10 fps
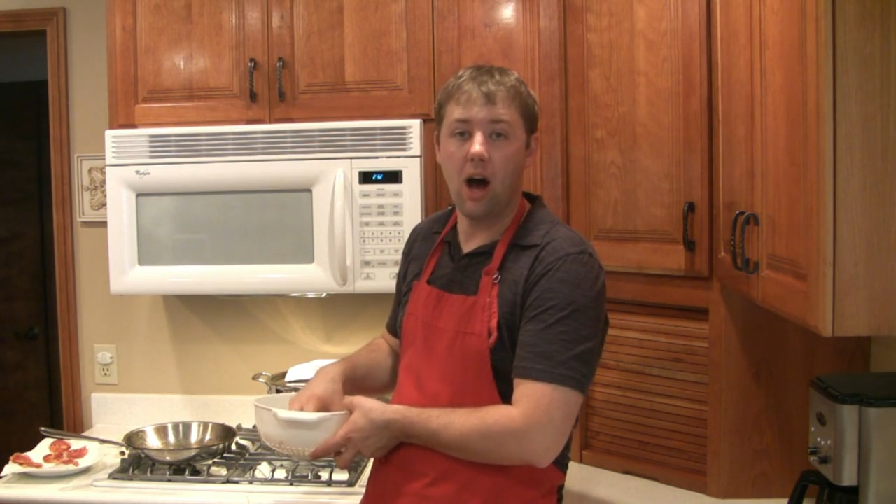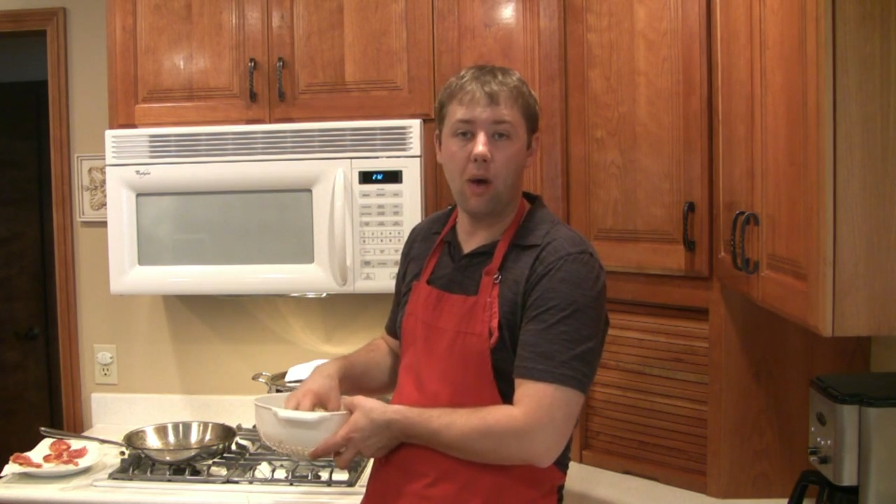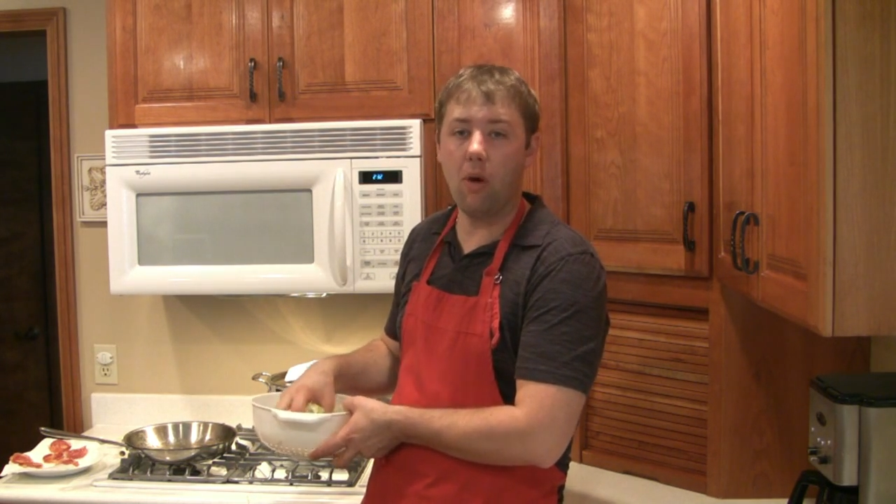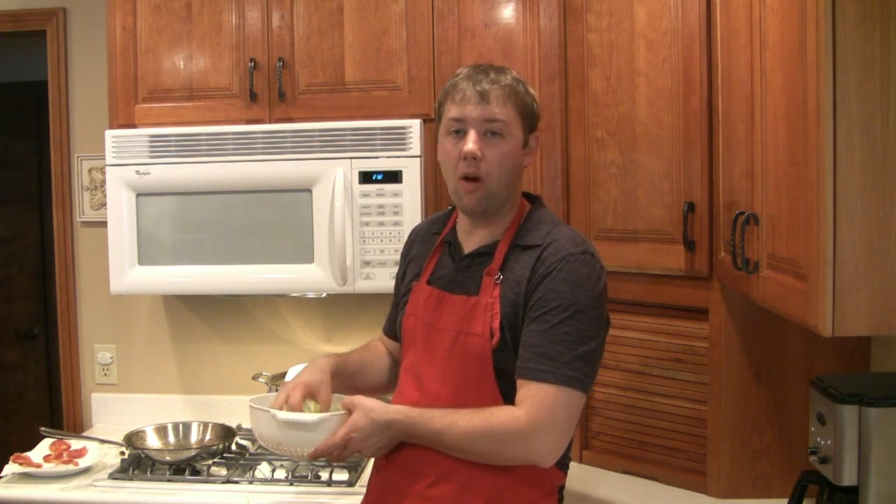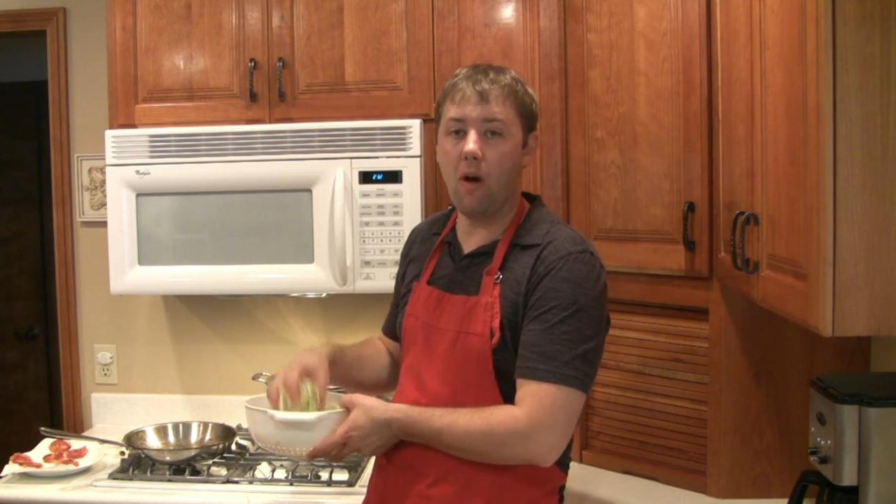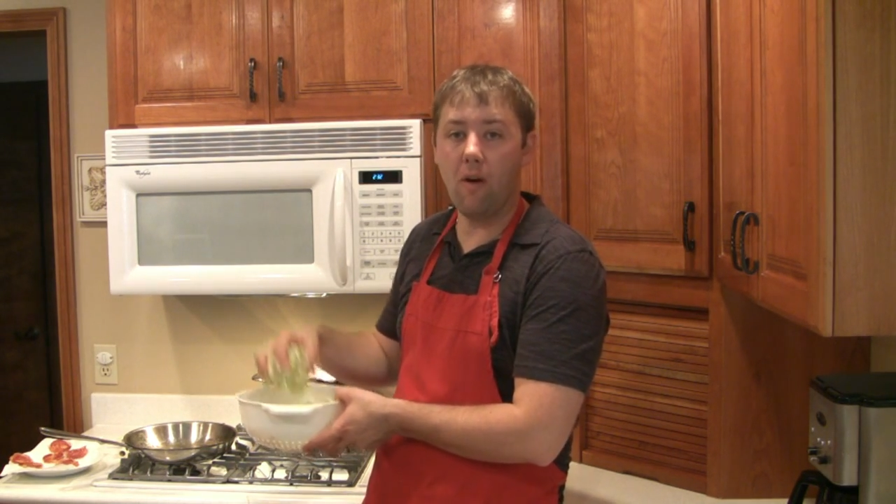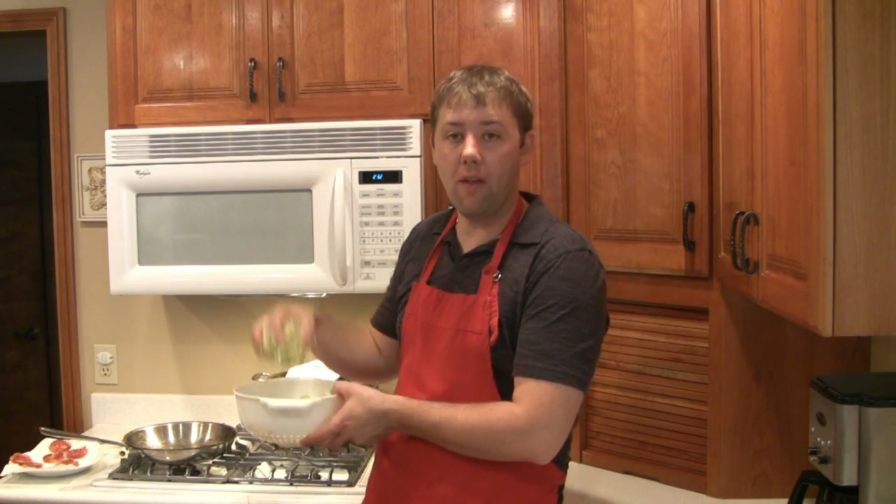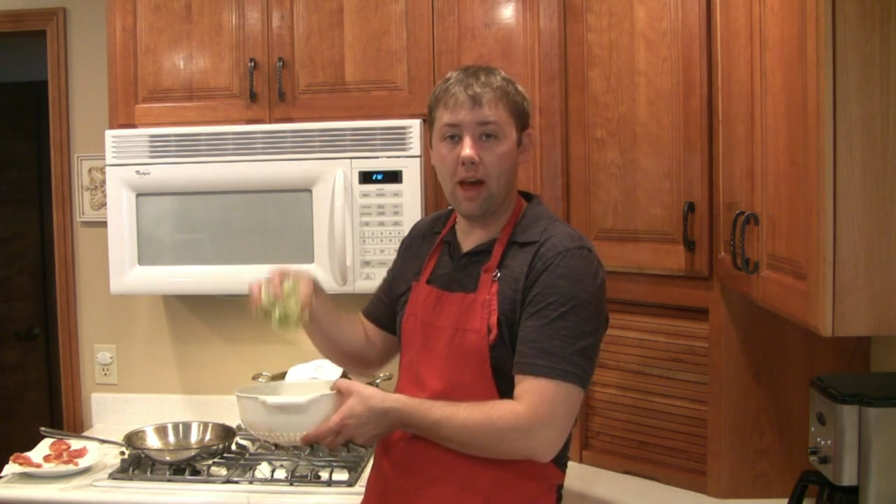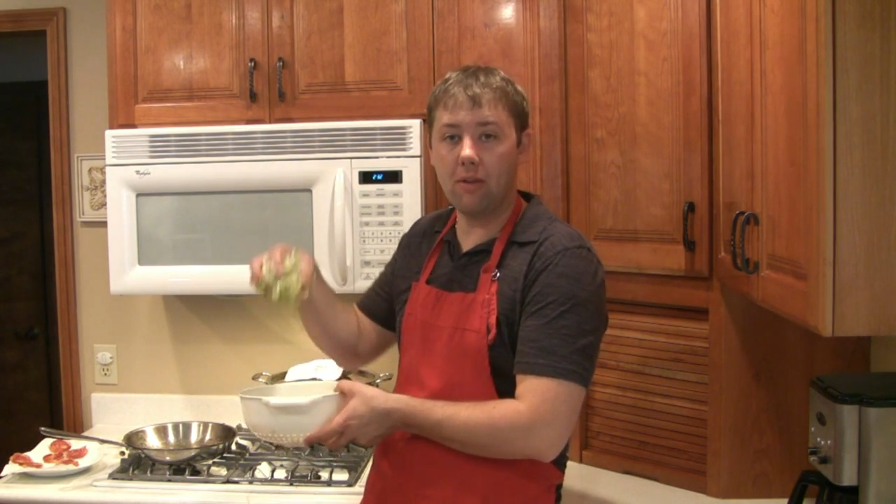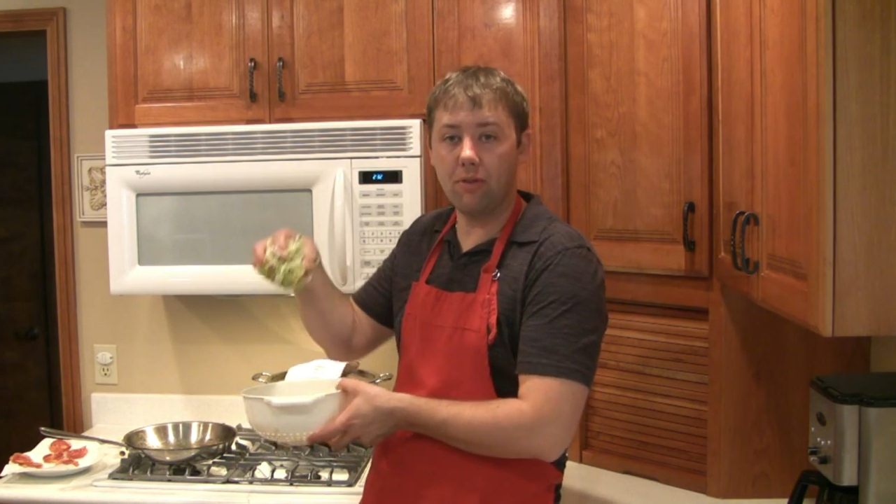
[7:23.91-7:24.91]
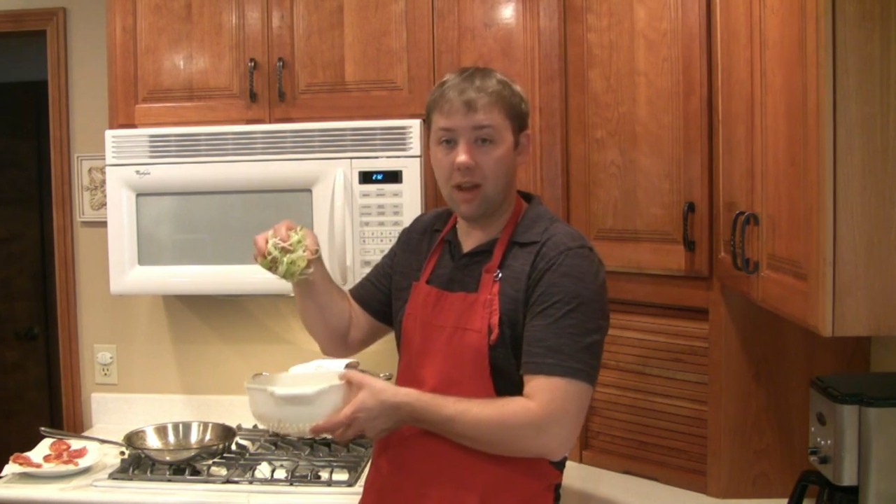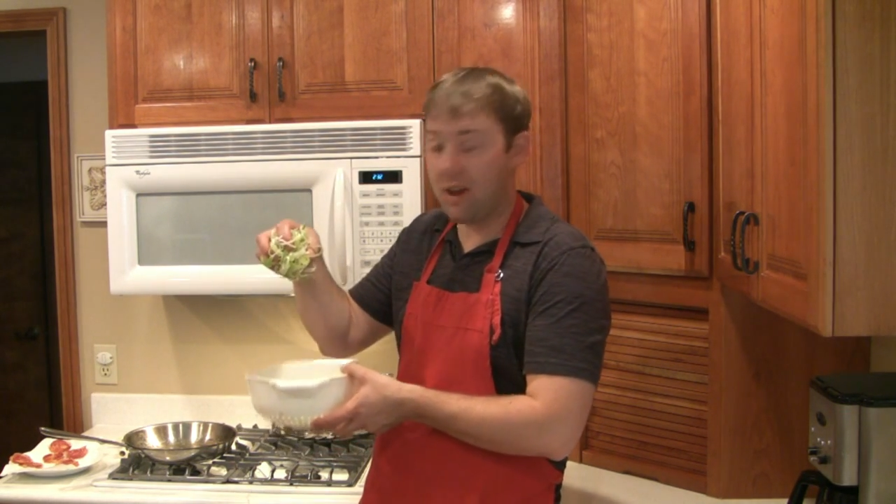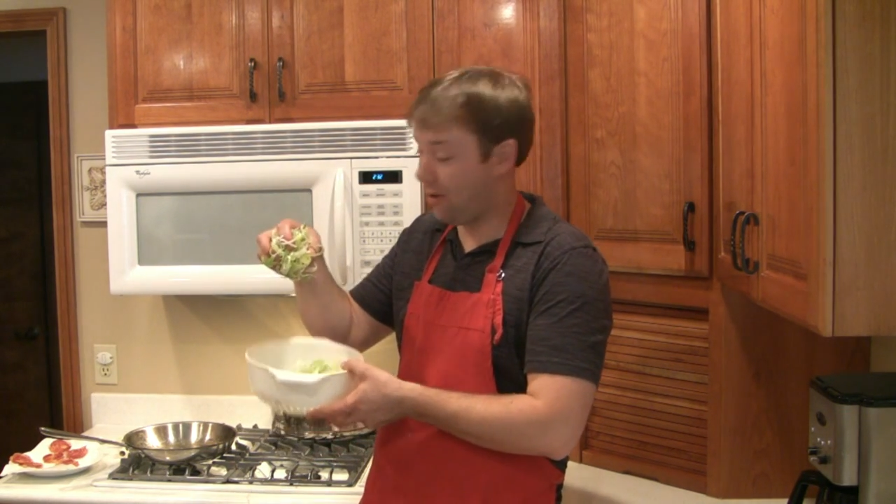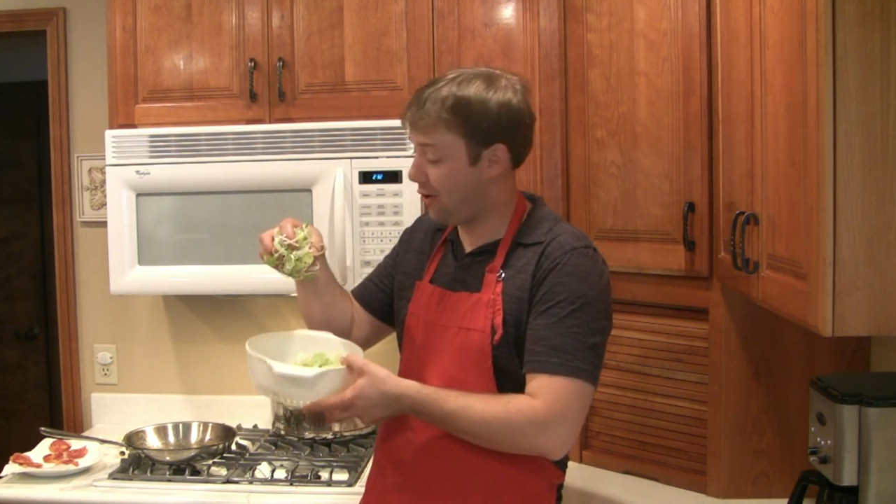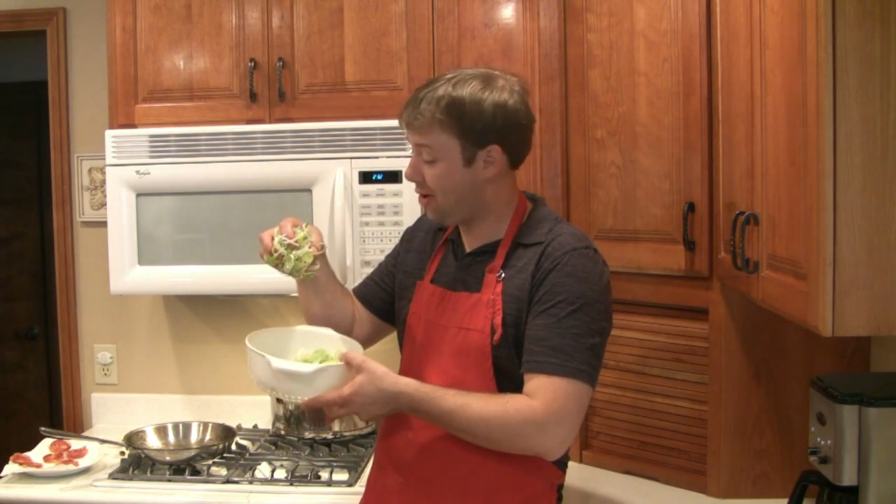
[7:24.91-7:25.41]
I want all that
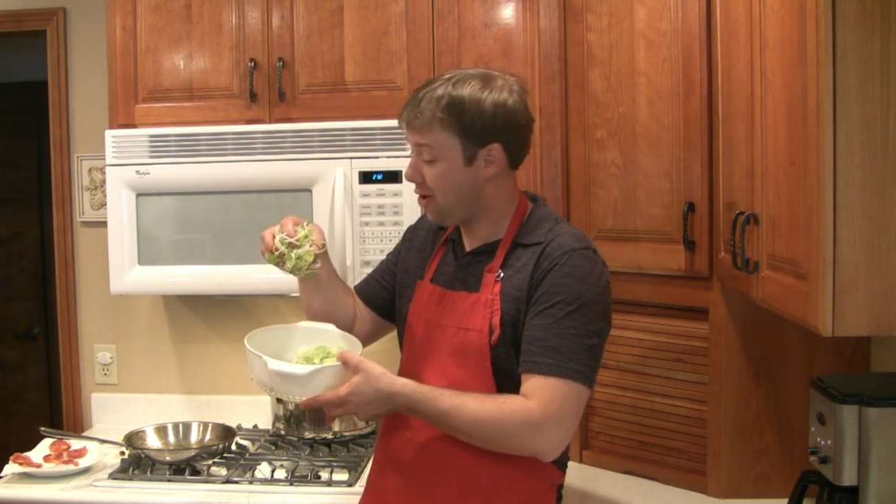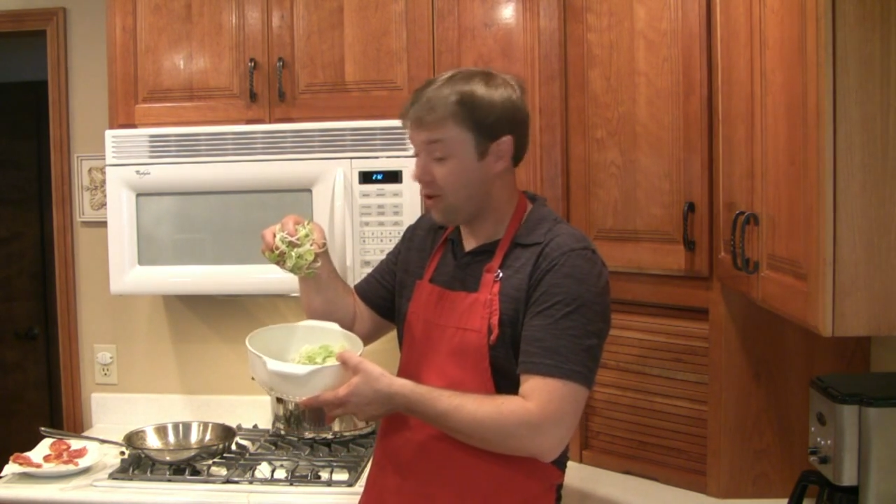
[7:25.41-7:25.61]
flavor